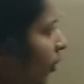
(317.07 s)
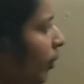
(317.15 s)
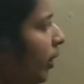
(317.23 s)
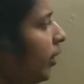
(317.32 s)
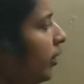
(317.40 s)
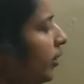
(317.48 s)

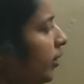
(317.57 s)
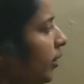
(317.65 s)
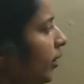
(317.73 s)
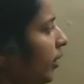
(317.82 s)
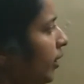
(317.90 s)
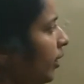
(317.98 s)
formula is
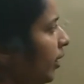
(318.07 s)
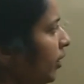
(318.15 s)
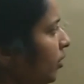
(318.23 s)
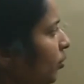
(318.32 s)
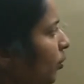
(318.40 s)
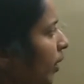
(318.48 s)
e
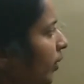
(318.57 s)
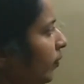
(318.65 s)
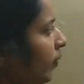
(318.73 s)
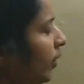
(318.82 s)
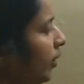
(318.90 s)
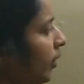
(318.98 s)
raised to I
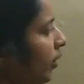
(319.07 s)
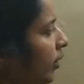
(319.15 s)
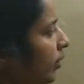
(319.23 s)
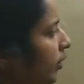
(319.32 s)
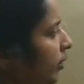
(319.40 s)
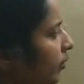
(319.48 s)
theta
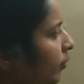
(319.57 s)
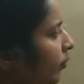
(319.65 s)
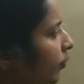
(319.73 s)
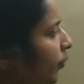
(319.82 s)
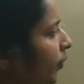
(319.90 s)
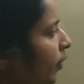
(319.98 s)
is
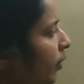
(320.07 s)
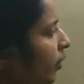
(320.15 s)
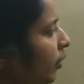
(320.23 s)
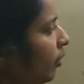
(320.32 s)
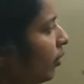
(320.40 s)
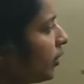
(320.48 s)

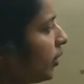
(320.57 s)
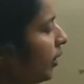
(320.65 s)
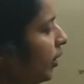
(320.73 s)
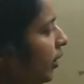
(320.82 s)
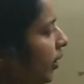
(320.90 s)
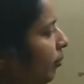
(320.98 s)
cos
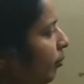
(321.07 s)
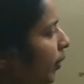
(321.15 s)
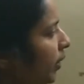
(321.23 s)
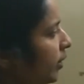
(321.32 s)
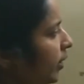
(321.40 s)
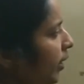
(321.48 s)
theta
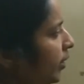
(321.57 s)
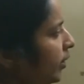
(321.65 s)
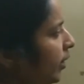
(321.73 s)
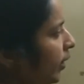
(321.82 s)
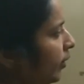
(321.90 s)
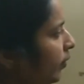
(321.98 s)
plus I
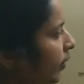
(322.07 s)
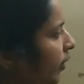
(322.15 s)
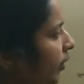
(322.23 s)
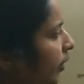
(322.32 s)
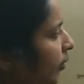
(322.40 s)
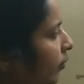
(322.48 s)
sin
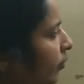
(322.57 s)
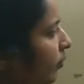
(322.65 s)
theta.